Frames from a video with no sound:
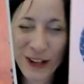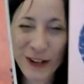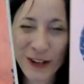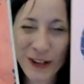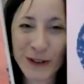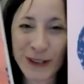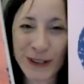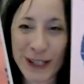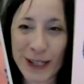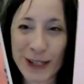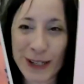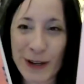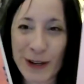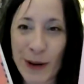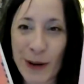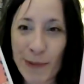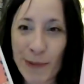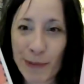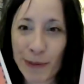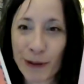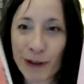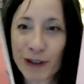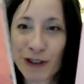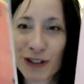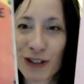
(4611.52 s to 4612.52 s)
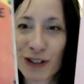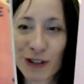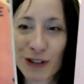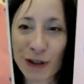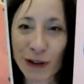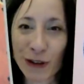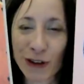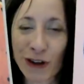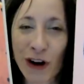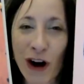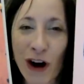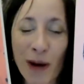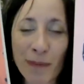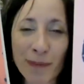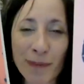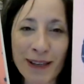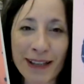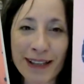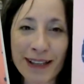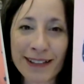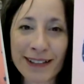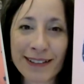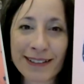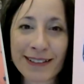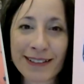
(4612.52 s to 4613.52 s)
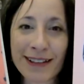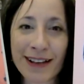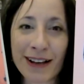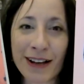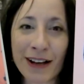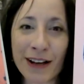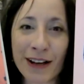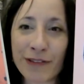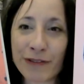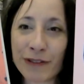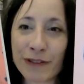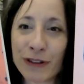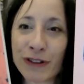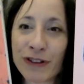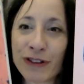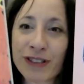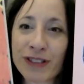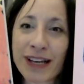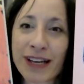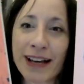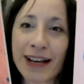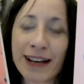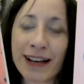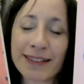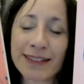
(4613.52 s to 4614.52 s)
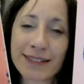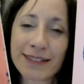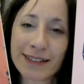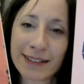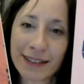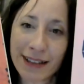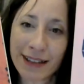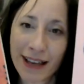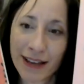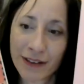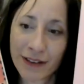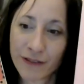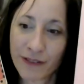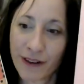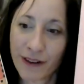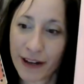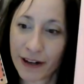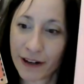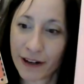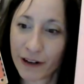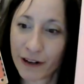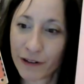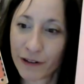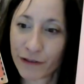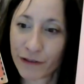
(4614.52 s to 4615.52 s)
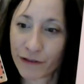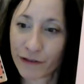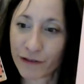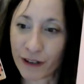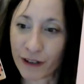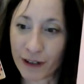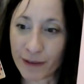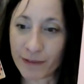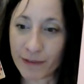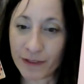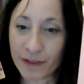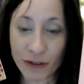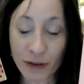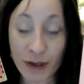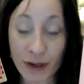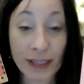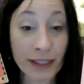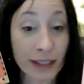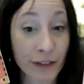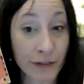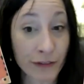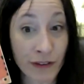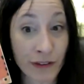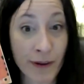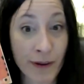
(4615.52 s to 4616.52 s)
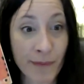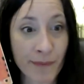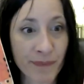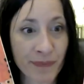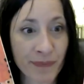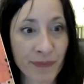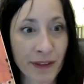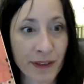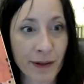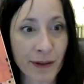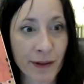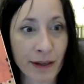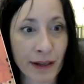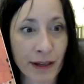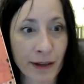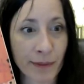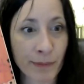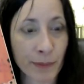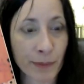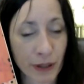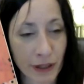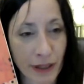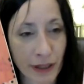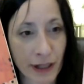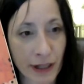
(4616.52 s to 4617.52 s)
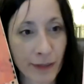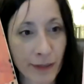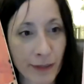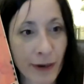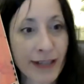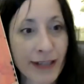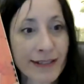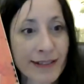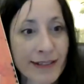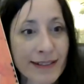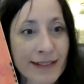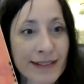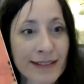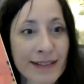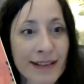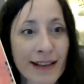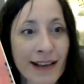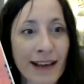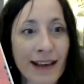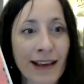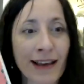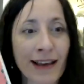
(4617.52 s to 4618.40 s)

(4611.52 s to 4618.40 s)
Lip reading: You can purchase your copies of Lunar Tides and Cane Fire directly from Book Hug Press.